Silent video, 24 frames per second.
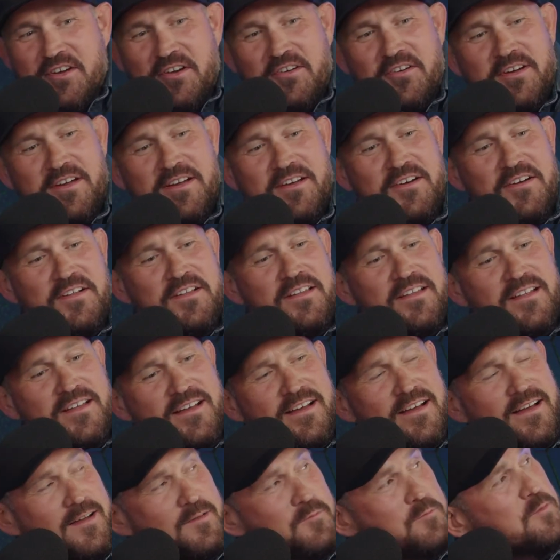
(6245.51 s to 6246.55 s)
Sohail,
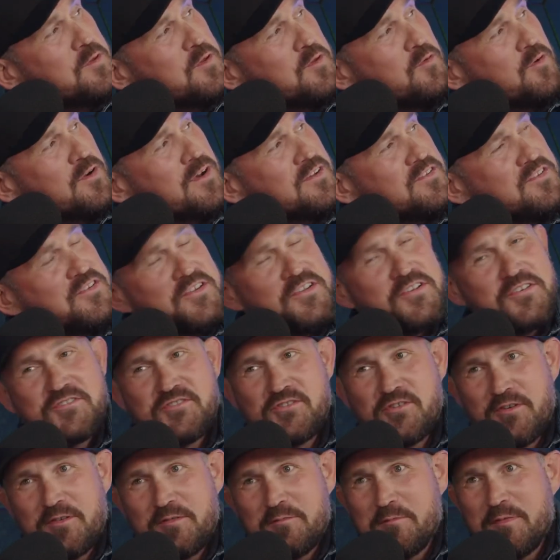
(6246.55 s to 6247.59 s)
you want to do your
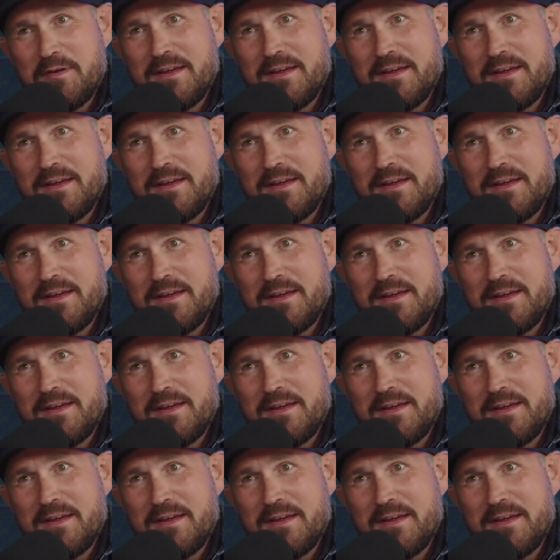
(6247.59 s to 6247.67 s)
Jordan